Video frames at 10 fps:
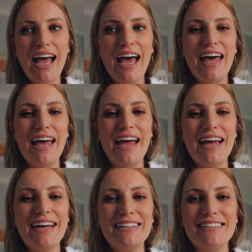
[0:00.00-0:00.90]

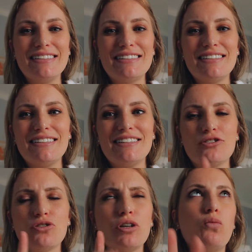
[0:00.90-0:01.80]
And
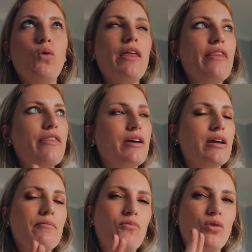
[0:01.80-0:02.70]
there's only one
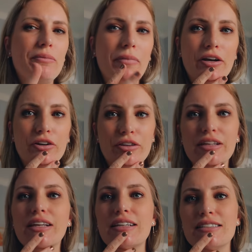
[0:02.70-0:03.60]
thing, one minor
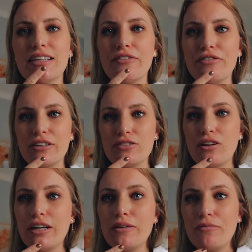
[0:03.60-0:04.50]
thing that needs to get fixed
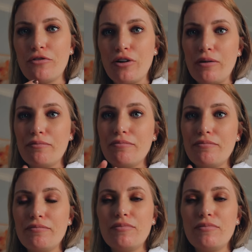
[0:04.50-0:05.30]
on it from